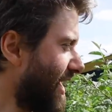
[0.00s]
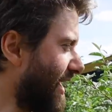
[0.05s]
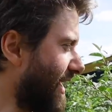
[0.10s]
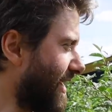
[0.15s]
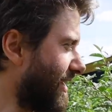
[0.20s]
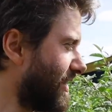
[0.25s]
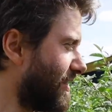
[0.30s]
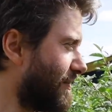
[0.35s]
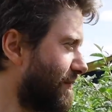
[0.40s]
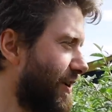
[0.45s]

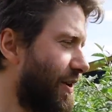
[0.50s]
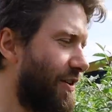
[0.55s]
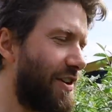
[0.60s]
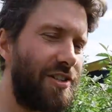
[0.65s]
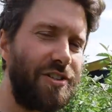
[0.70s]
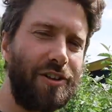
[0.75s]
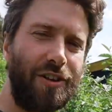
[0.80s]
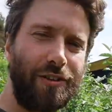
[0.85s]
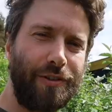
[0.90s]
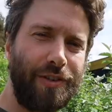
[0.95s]
and it's
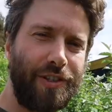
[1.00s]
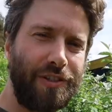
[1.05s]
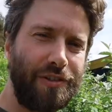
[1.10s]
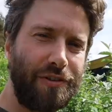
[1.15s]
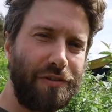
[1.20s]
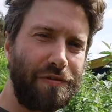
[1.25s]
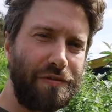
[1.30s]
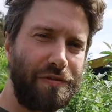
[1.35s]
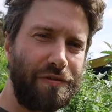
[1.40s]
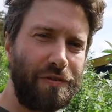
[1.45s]
very
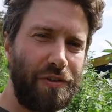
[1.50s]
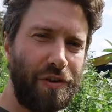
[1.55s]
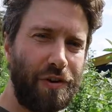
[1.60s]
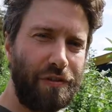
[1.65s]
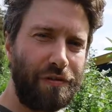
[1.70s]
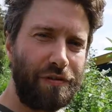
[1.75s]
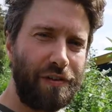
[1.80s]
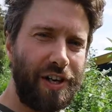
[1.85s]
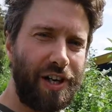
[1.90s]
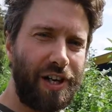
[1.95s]
tolerant of,
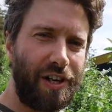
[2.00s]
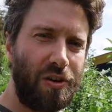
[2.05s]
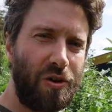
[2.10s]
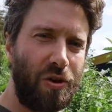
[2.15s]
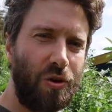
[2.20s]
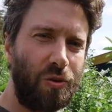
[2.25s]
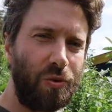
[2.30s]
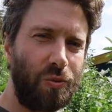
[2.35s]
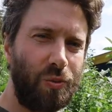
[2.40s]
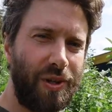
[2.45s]
of uh,
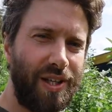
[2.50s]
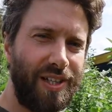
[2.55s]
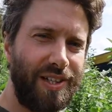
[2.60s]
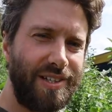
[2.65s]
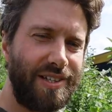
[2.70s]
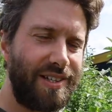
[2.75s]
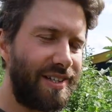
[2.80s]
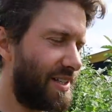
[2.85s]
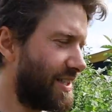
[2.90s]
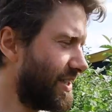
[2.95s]
cold
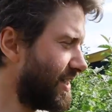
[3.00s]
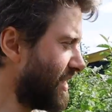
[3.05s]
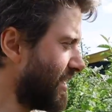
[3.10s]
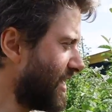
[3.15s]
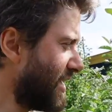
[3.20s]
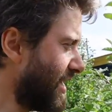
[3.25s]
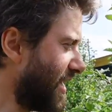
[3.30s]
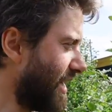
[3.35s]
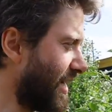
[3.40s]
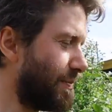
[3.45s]
winds
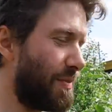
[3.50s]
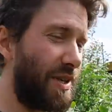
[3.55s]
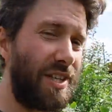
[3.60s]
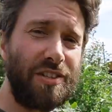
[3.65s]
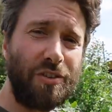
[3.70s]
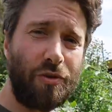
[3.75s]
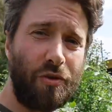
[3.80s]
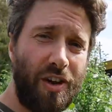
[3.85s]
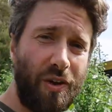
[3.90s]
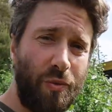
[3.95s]
and
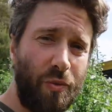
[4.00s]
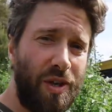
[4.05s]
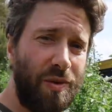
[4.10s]
makes a great